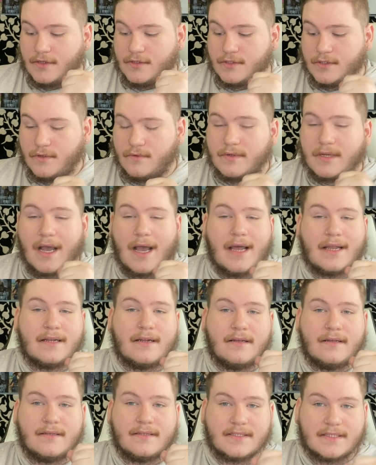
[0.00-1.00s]
Do
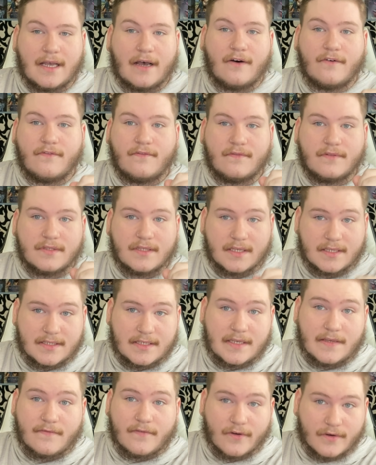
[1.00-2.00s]
not
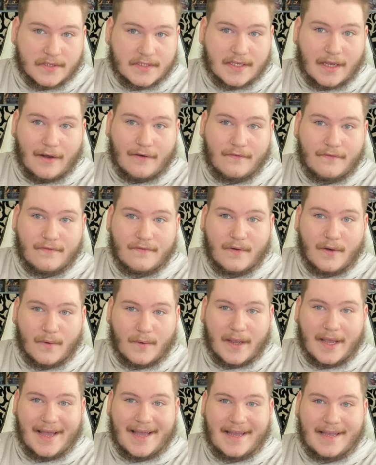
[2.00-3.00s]
self-deceive yourself,
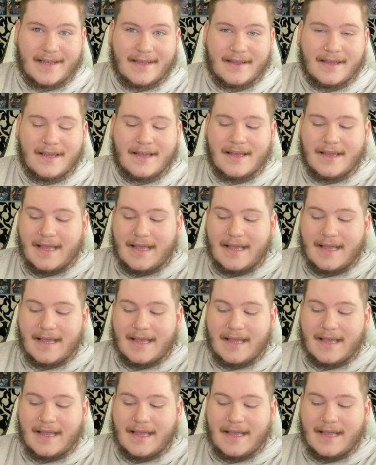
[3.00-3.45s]
okay?